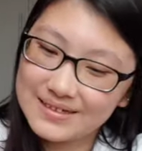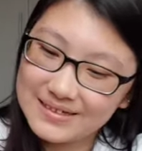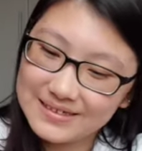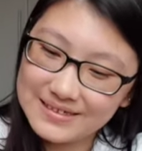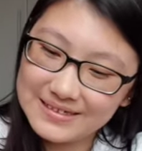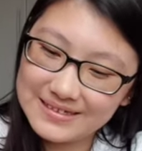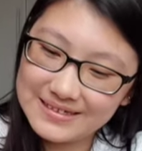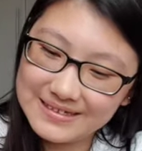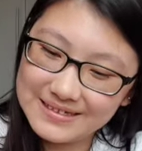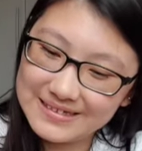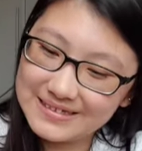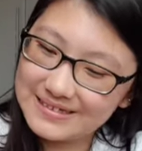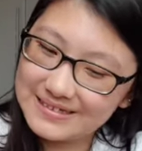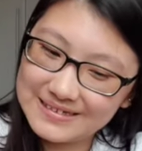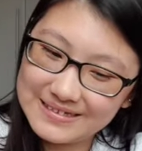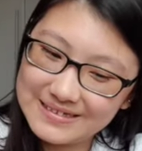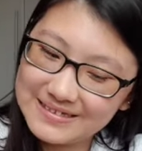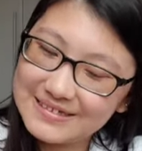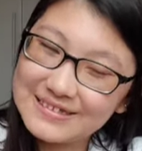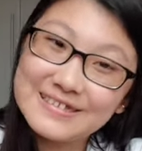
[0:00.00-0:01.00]
She
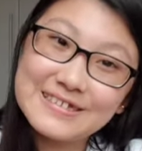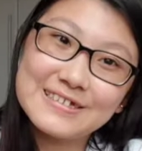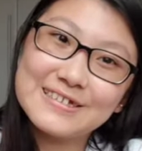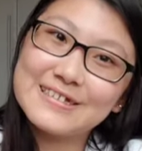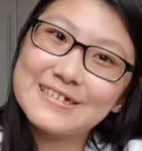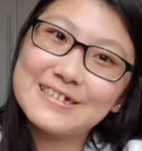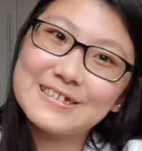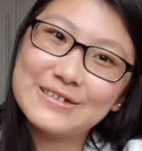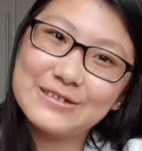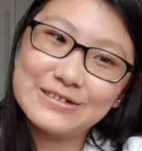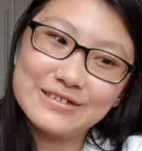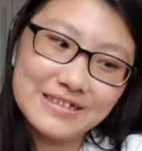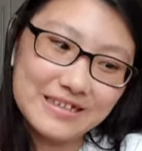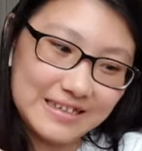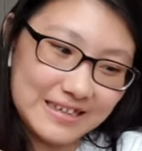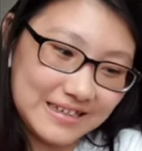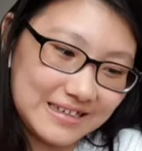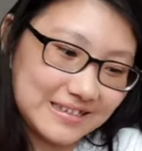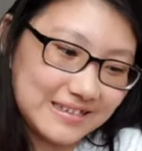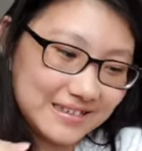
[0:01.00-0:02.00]
is just so
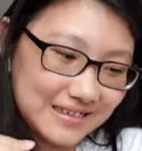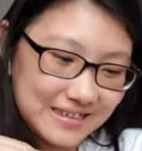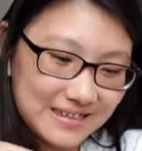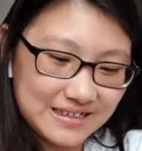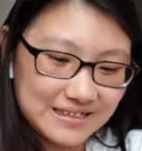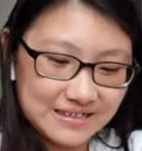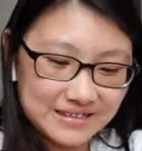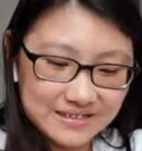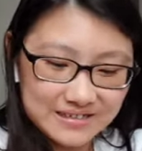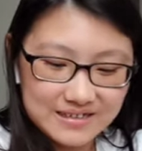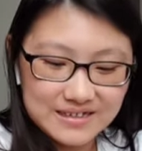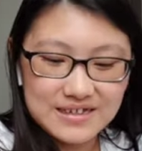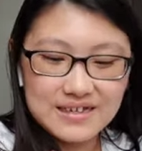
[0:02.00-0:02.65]
stunning, and